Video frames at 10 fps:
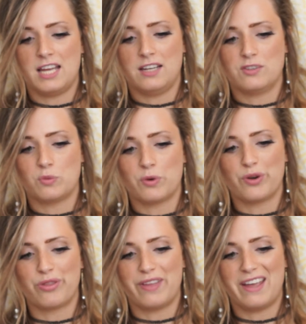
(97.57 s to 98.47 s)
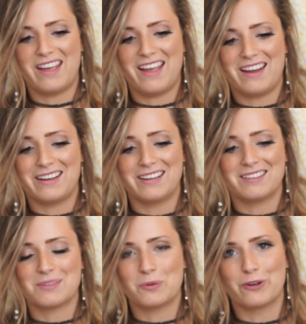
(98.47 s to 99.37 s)
and it's worth it, and
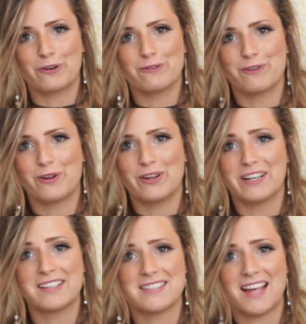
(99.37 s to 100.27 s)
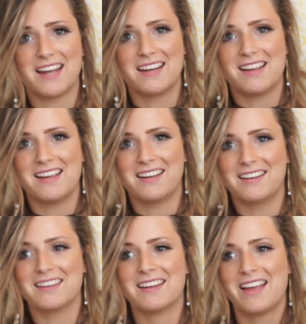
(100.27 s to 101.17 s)
it's wonderful and exciting
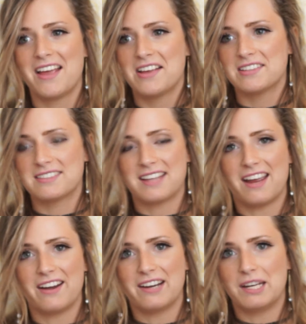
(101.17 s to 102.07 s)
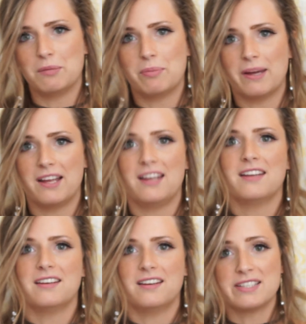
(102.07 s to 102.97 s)
and scary,
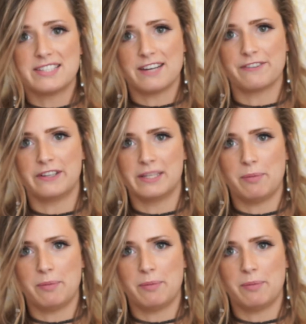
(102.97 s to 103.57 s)
but it's definitely